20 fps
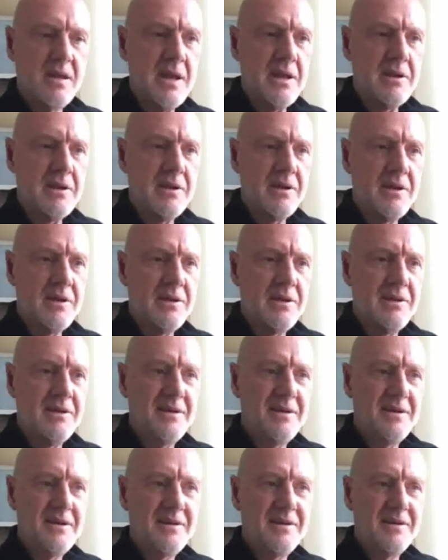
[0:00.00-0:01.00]
And
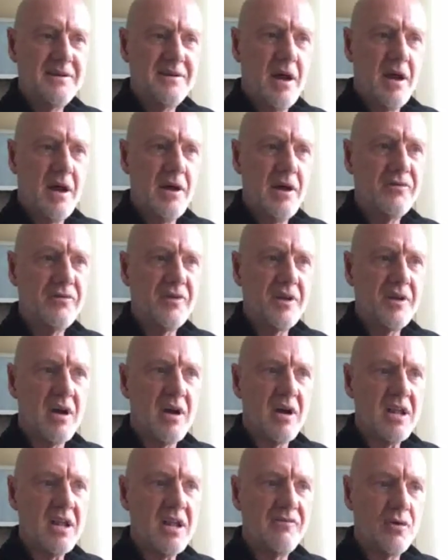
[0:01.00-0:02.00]
I don't
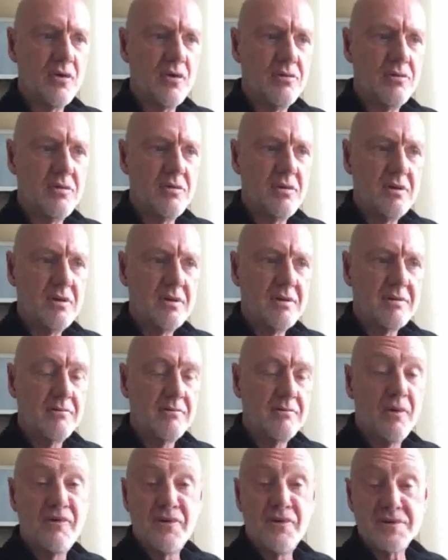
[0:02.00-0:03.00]
think I interviewed,
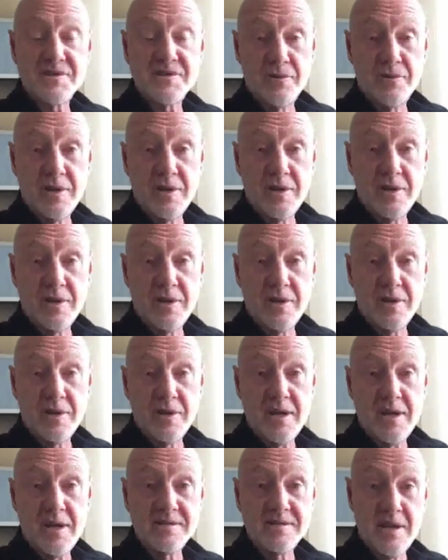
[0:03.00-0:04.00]
well, first of all,
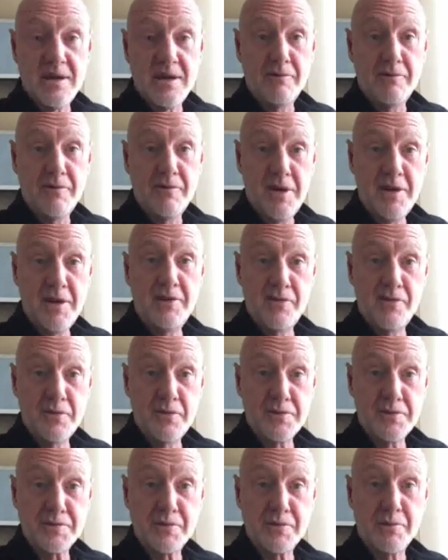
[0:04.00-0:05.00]
our
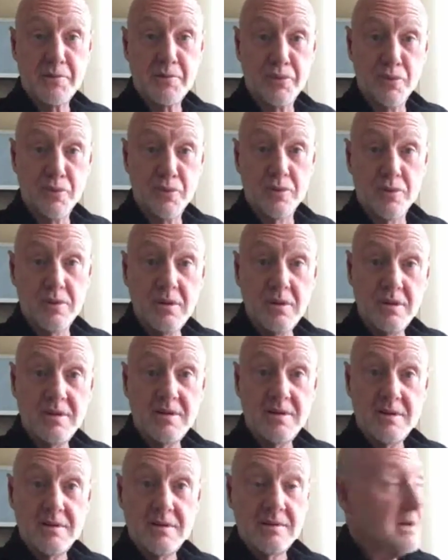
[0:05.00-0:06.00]
interviews were brutal.
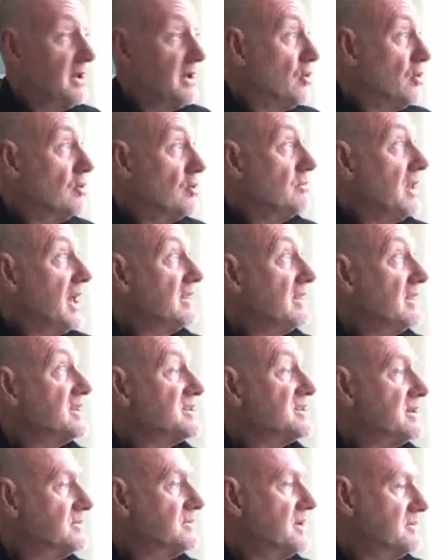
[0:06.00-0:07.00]
In a
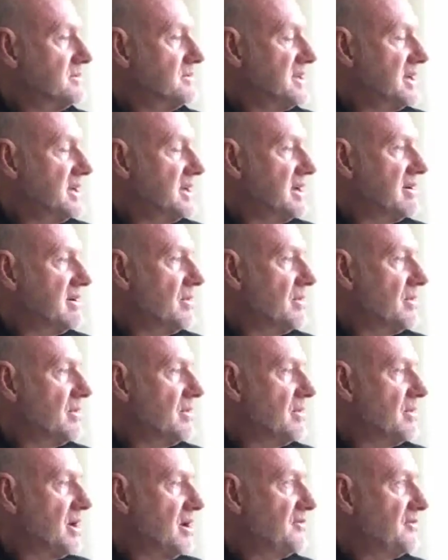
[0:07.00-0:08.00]
room like this, I'm sitting
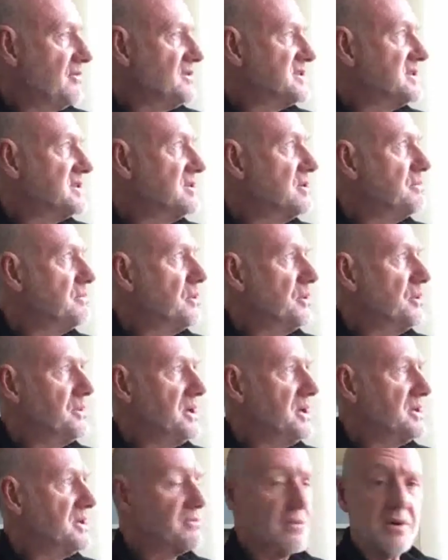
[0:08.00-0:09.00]
here in my office in
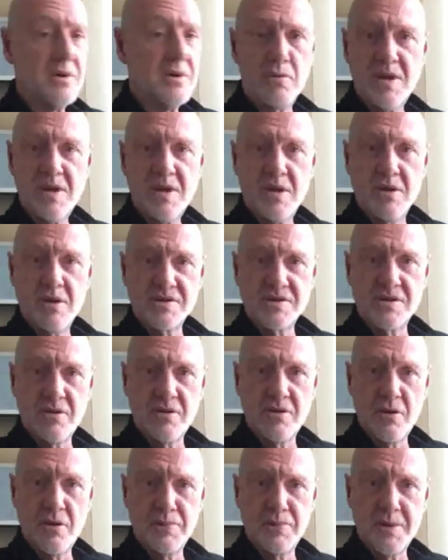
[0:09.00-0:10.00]
Newport Beach where the
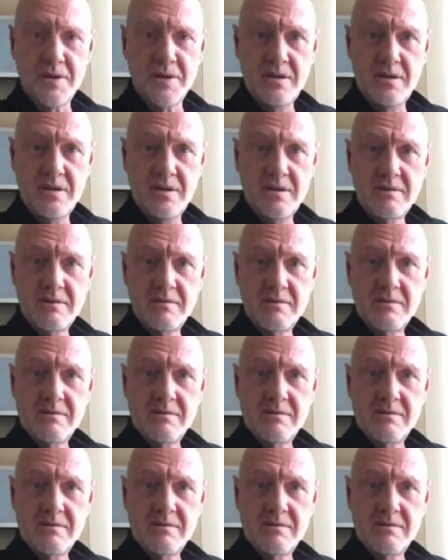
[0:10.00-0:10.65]
windows don't open.